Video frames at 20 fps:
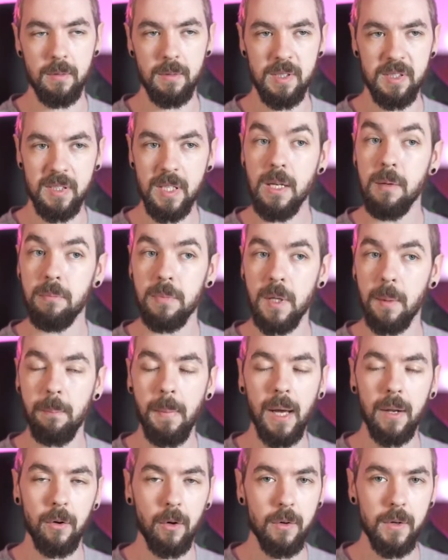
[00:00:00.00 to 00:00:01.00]
seem to
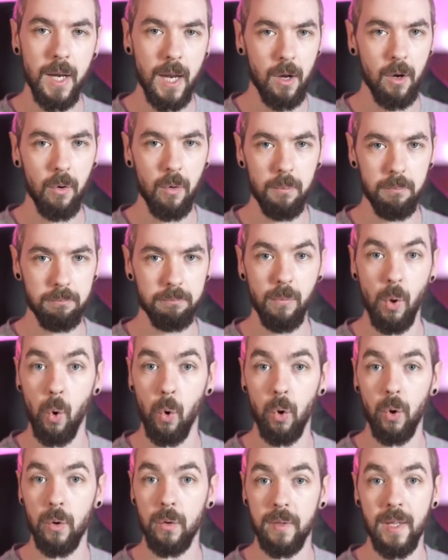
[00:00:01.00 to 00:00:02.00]
matter now
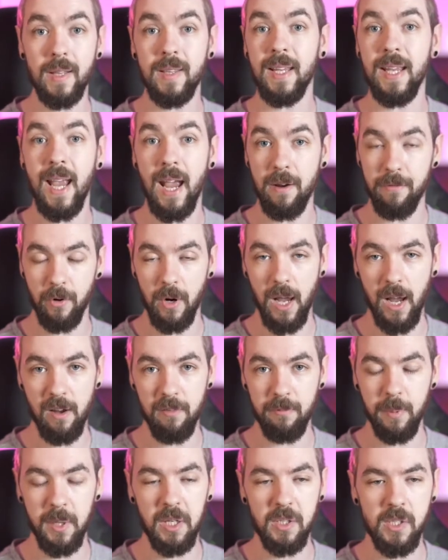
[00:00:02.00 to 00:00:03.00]
more than they ever
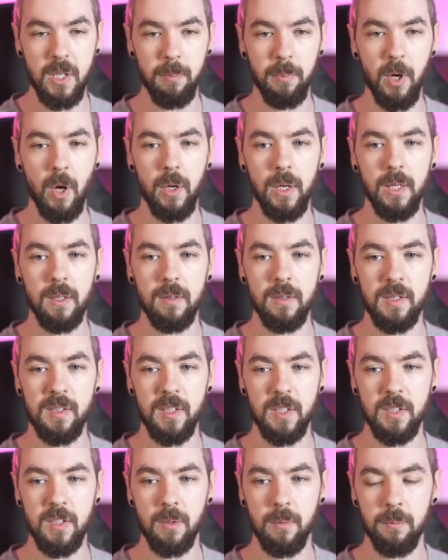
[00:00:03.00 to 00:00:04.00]
have, because they brought in the
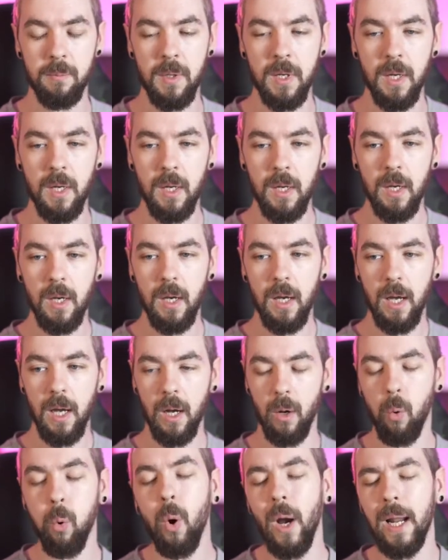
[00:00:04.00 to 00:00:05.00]
system
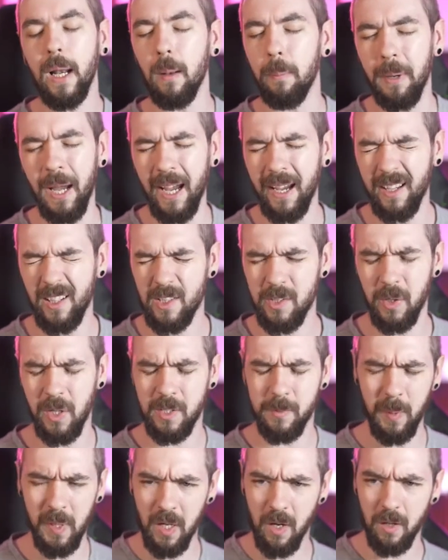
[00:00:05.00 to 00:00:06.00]
a while back,
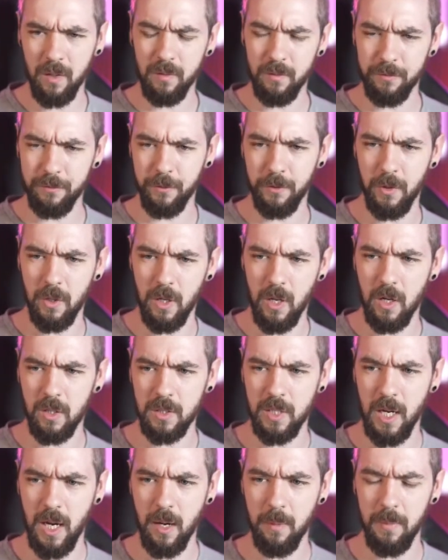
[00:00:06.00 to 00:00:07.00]
it's been on for a long
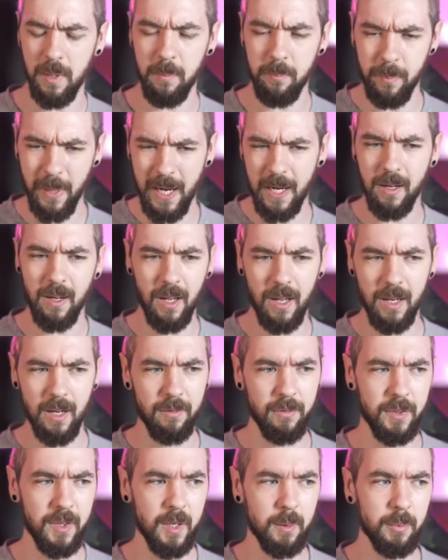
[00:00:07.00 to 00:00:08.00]
time in beta and
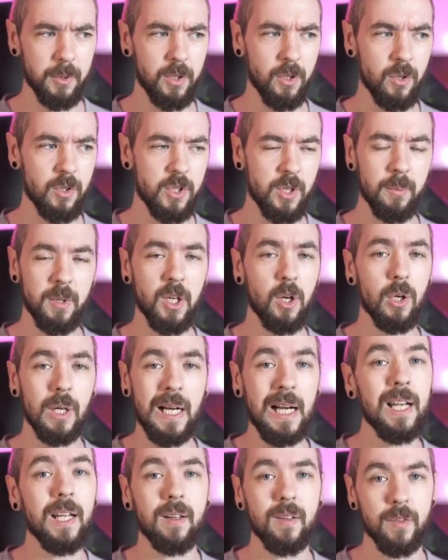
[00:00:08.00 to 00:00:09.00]
everything, but there's something called
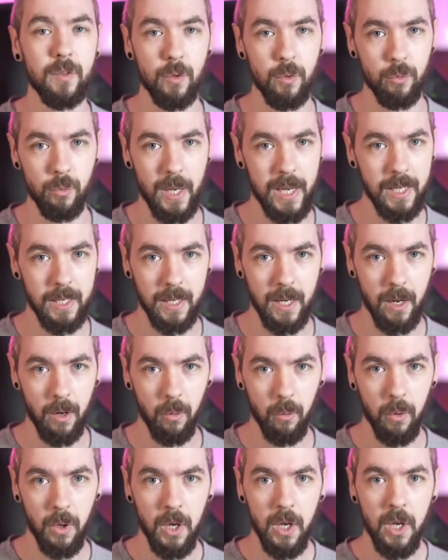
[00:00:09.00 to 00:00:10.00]
click-through rate
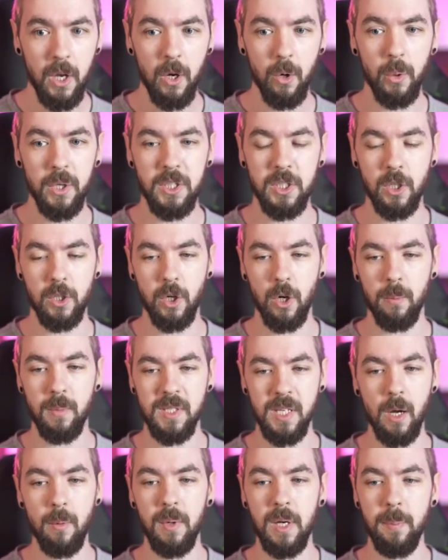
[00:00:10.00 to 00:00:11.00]
now, which determines
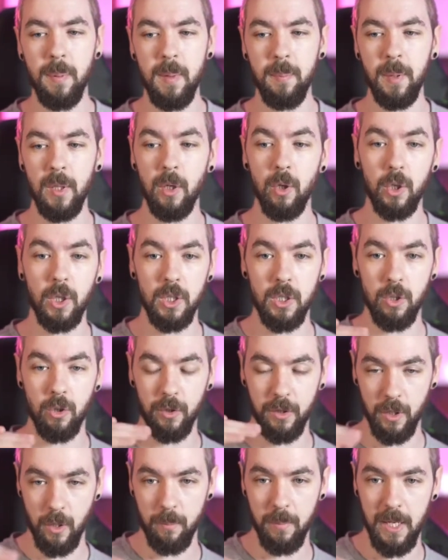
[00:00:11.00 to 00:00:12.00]
how many people look at your
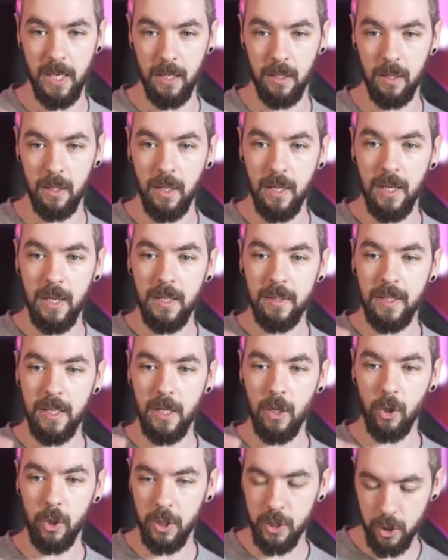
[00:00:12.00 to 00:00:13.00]
thumbnail, then
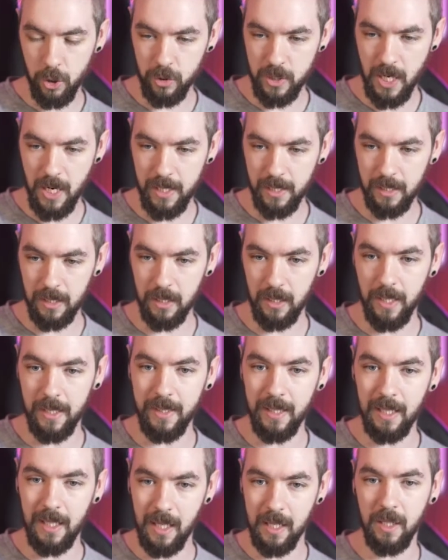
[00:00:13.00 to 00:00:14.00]
look at your title, and
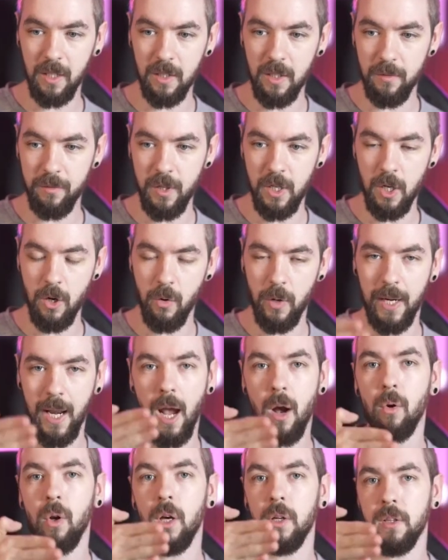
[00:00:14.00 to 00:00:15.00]
then click on the video, and
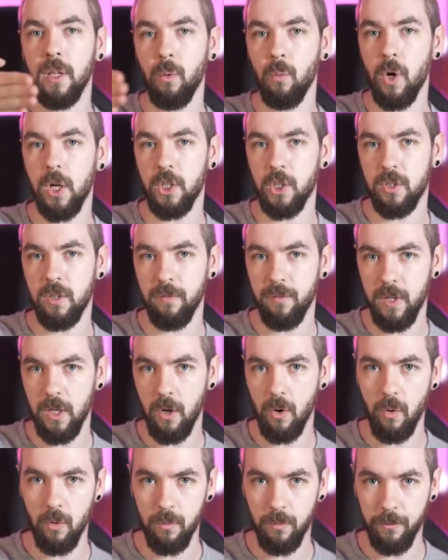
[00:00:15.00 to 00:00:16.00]
how long they watch the
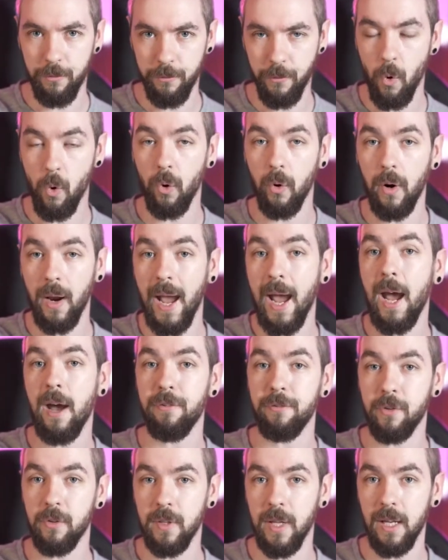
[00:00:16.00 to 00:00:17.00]
video for
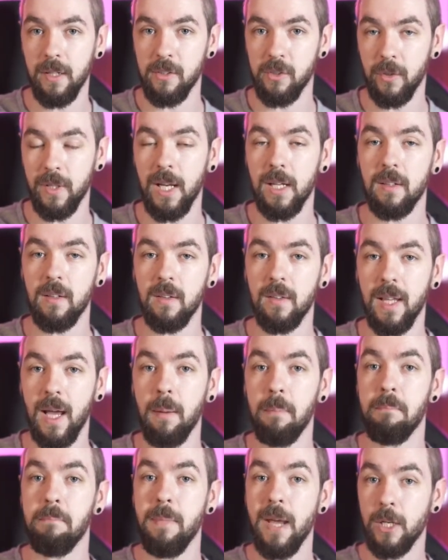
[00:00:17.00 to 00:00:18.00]
after that. So
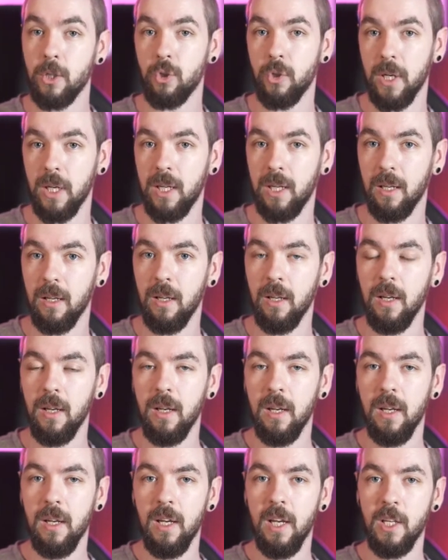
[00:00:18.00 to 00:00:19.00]
that metric
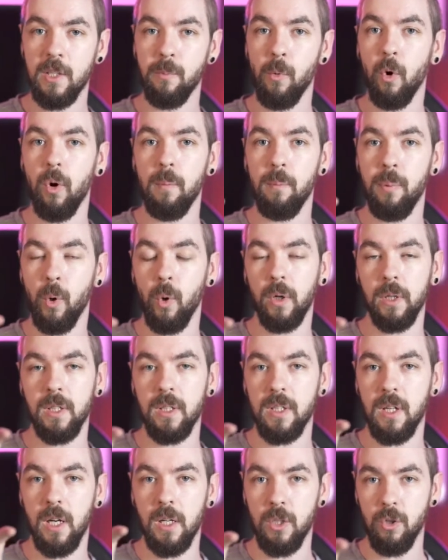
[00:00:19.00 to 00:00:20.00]
is more important on